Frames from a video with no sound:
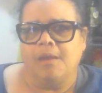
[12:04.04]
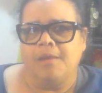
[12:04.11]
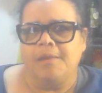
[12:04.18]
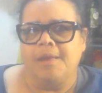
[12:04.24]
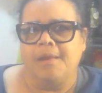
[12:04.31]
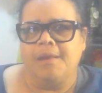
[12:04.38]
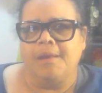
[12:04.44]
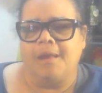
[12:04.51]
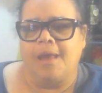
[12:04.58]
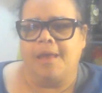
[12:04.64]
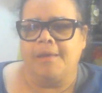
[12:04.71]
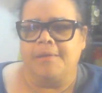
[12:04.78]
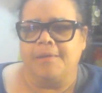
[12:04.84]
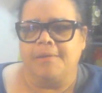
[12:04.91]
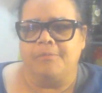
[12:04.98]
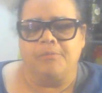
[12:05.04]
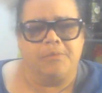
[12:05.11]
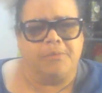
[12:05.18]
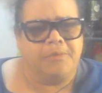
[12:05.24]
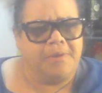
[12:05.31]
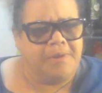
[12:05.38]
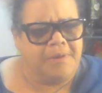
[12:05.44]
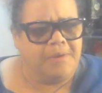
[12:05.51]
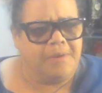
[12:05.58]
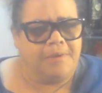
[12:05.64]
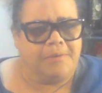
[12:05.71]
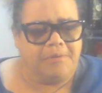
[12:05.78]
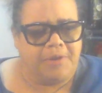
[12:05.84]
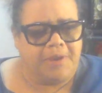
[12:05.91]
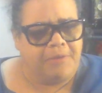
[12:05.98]
and then I
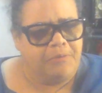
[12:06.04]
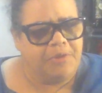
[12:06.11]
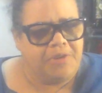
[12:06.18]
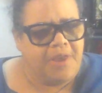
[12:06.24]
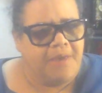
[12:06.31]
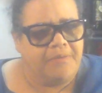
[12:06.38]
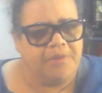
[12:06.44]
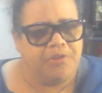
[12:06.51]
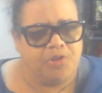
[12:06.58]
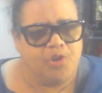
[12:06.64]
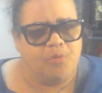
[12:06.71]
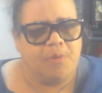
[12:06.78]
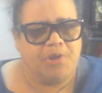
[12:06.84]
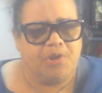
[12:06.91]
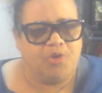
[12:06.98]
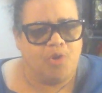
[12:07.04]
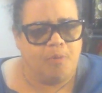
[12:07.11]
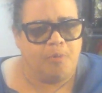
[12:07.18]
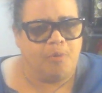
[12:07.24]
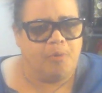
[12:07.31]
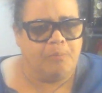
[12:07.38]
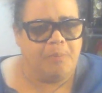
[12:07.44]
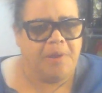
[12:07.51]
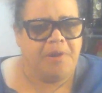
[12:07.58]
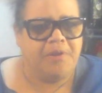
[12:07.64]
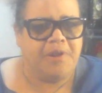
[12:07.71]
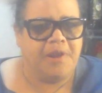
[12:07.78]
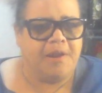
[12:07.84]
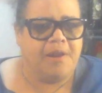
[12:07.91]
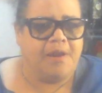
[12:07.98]
was having so much trouble
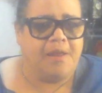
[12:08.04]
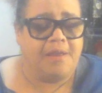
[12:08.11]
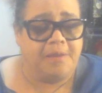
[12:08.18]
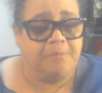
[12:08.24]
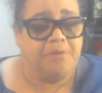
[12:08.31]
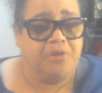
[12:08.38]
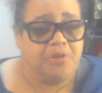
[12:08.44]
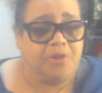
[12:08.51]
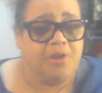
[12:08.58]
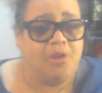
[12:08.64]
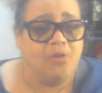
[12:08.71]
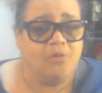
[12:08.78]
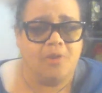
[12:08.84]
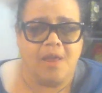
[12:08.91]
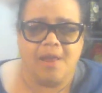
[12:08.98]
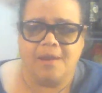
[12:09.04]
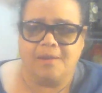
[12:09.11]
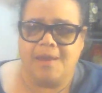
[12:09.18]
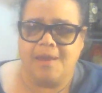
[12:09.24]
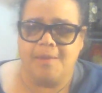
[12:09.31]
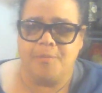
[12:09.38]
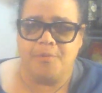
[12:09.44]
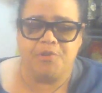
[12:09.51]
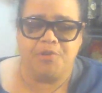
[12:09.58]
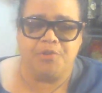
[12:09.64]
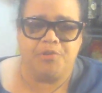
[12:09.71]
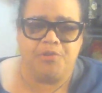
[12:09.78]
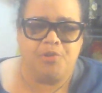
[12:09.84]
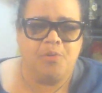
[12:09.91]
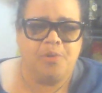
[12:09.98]
meditating. Like I'm still not able to
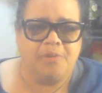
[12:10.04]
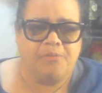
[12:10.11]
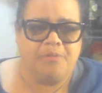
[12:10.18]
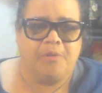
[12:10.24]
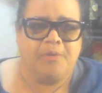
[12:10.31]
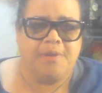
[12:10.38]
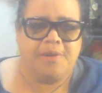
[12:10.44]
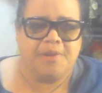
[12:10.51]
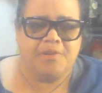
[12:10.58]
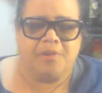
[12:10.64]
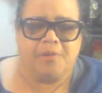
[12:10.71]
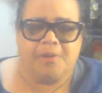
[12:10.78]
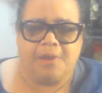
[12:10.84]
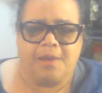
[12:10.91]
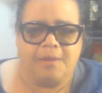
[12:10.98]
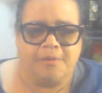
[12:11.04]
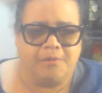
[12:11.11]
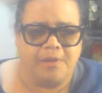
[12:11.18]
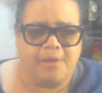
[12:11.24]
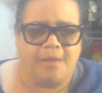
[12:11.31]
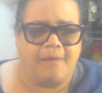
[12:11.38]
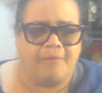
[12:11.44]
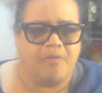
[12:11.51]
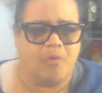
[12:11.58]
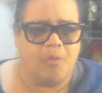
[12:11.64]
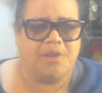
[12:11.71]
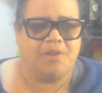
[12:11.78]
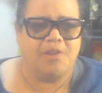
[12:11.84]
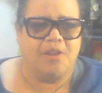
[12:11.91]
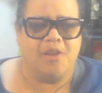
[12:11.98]
do it very easily. It's like I have to
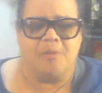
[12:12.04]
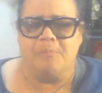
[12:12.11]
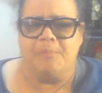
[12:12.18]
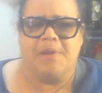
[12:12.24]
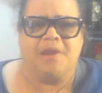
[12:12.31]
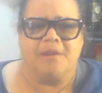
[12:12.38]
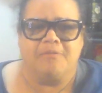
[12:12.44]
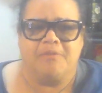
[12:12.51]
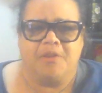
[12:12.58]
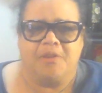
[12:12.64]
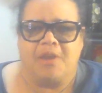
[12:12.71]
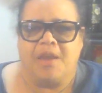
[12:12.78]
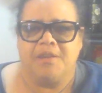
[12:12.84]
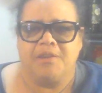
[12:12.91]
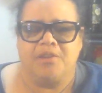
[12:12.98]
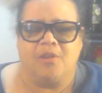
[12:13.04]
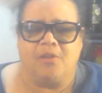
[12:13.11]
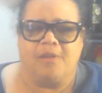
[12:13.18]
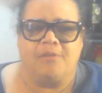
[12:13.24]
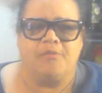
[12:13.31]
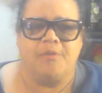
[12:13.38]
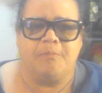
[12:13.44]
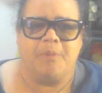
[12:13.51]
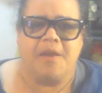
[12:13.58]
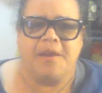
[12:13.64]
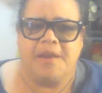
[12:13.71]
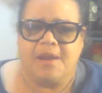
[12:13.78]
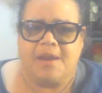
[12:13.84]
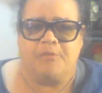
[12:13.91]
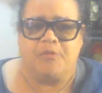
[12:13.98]
wait till the middle of the night till
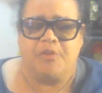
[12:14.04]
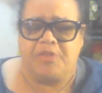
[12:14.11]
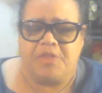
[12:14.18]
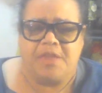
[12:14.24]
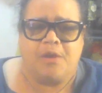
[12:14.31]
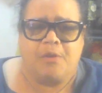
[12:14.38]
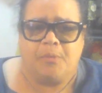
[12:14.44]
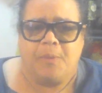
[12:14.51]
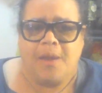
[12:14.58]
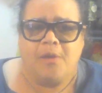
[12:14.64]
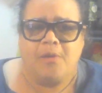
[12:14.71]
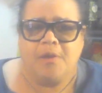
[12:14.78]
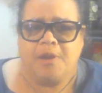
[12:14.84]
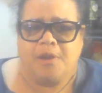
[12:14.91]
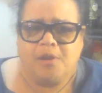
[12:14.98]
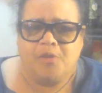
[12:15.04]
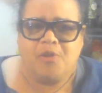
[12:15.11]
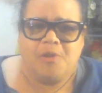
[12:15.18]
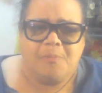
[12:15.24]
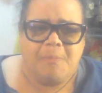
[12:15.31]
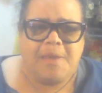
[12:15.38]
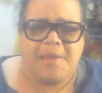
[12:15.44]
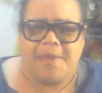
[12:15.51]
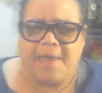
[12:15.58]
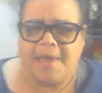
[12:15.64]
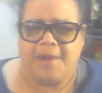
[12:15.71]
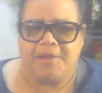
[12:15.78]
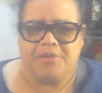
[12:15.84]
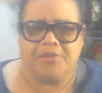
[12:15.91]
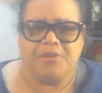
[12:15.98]
everybody and everything around, including my
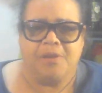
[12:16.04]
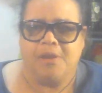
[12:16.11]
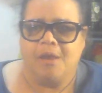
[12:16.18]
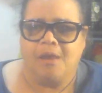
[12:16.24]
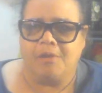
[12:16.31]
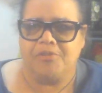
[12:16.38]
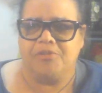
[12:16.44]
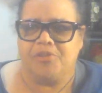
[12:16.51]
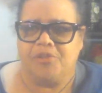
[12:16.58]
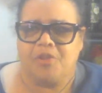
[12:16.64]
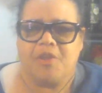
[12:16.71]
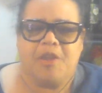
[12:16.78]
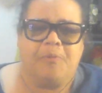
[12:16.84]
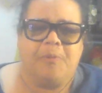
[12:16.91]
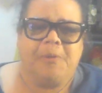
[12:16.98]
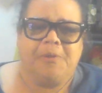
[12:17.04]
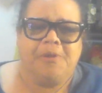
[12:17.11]
cat, is asleep,